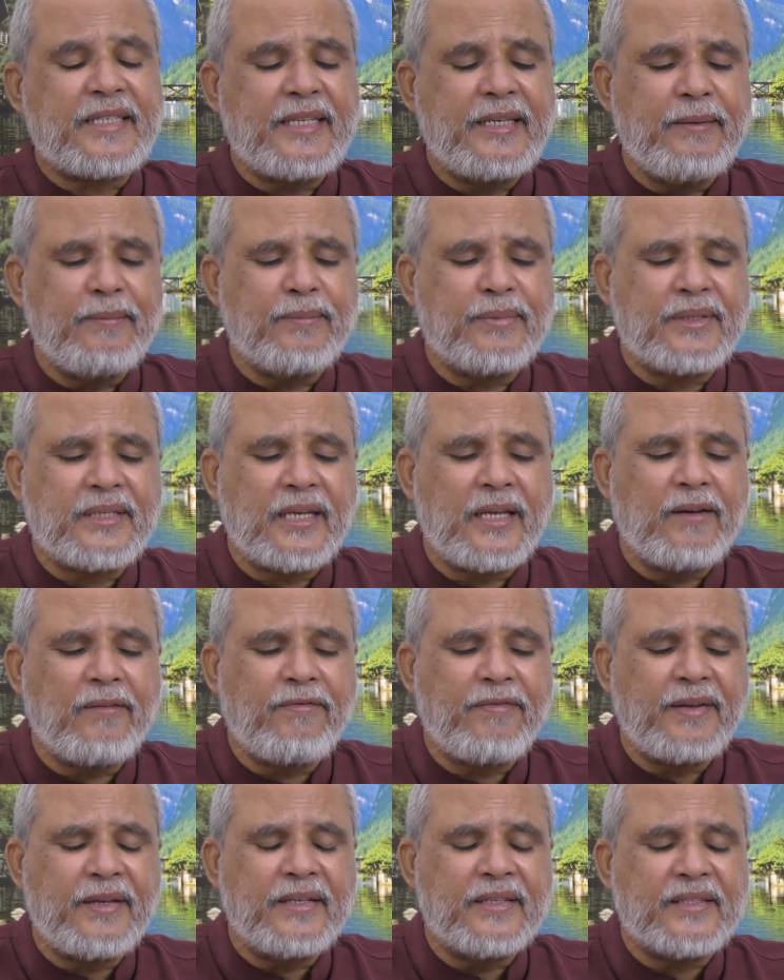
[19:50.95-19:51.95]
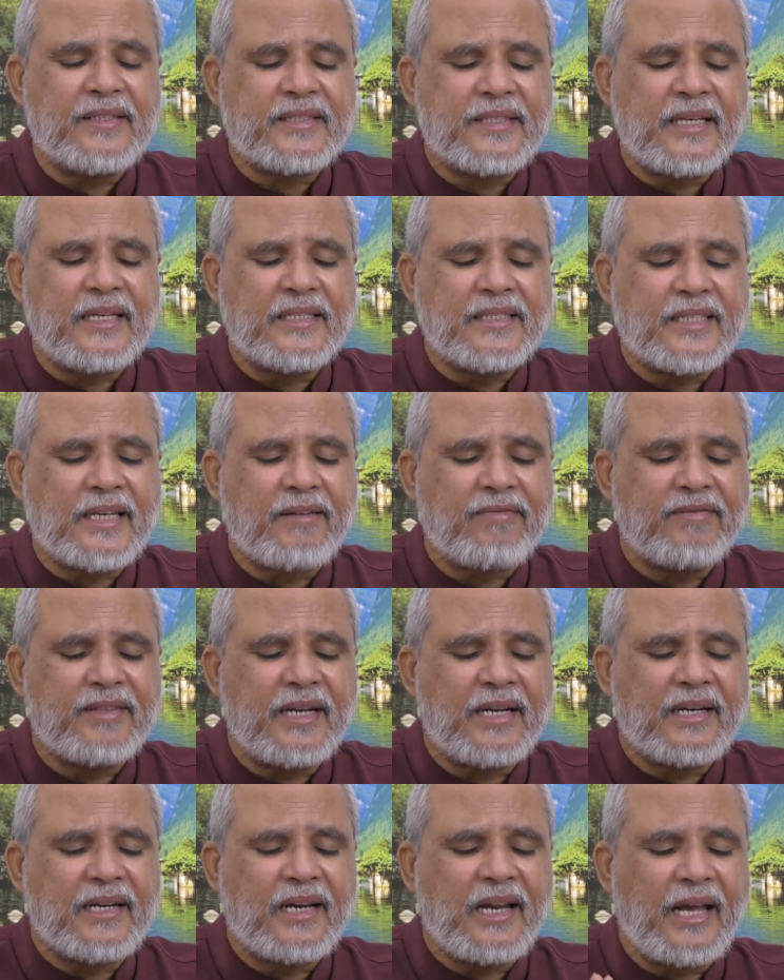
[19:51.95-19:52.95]
himself in search of
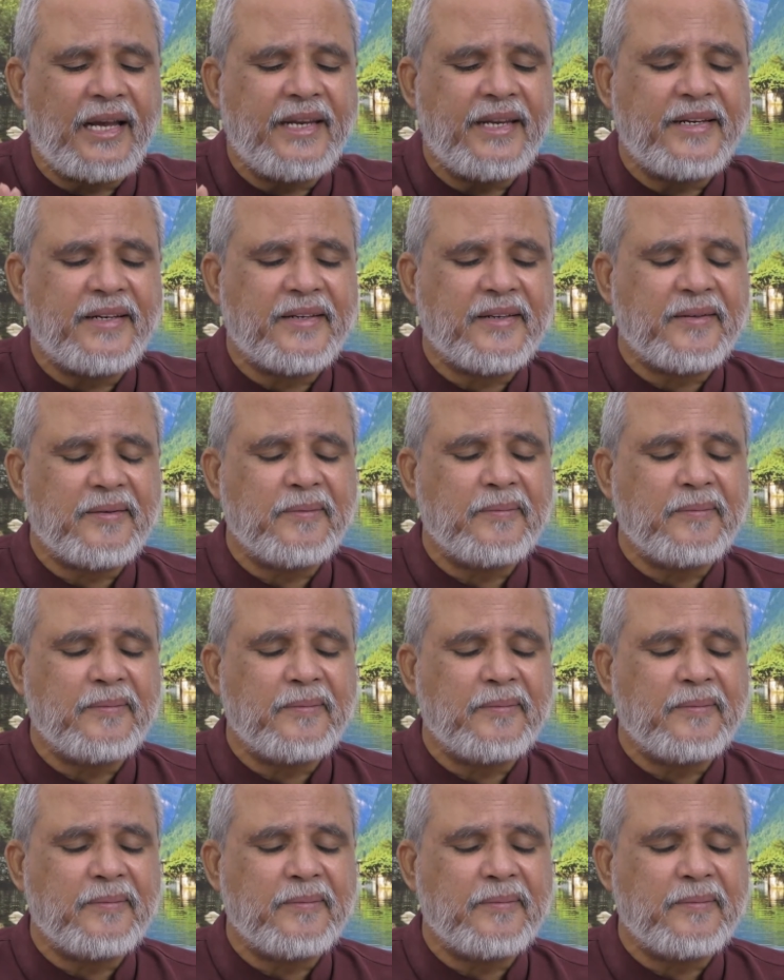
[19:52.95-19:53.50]
that light.